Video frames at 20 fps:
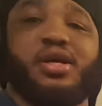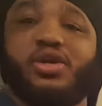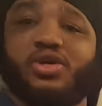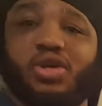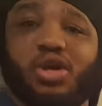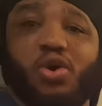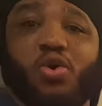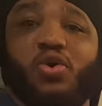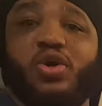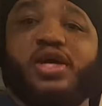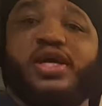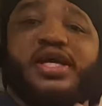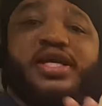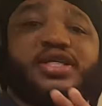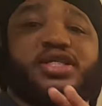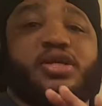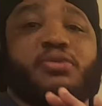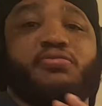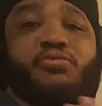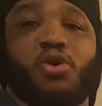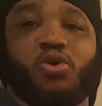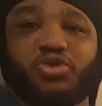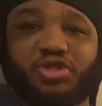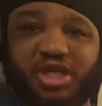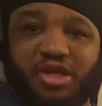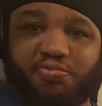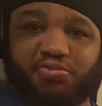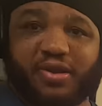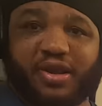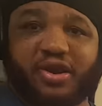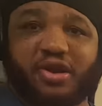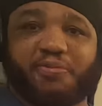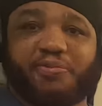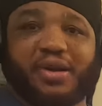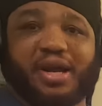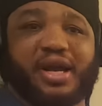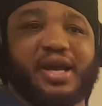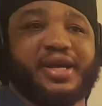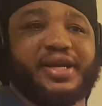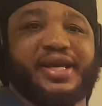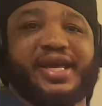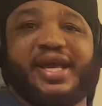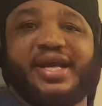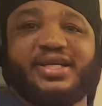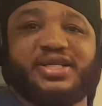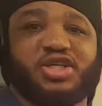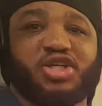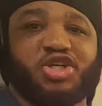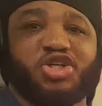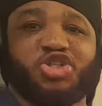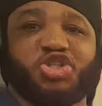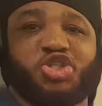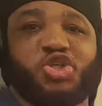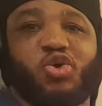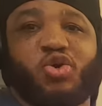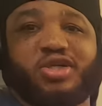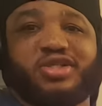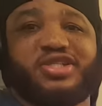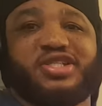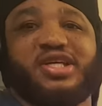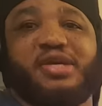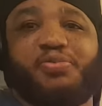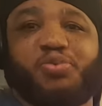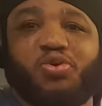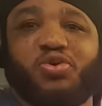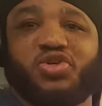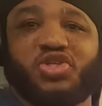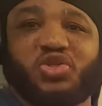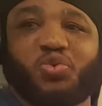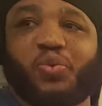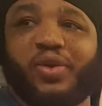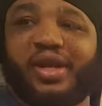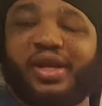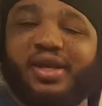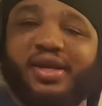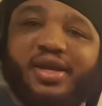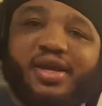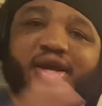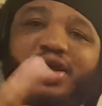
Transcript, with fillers: No, it's the multiplayer podcast. Short, simple, and sweet.